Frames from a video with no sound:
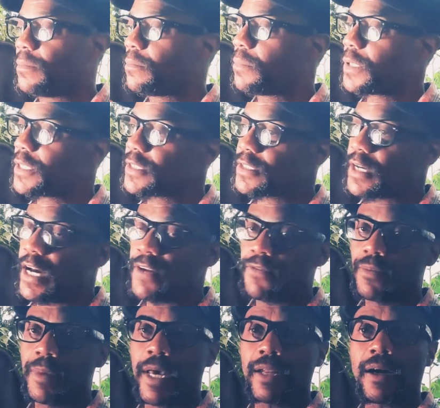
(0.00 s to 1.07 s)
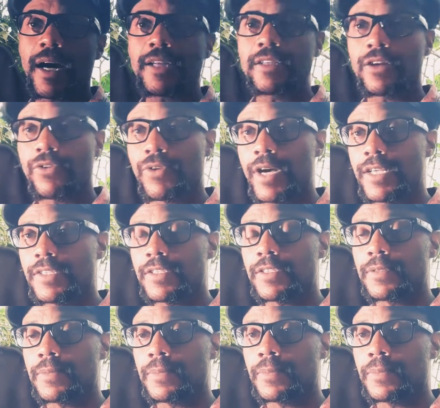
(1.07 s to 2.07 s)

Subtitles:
But aside from that, I digress.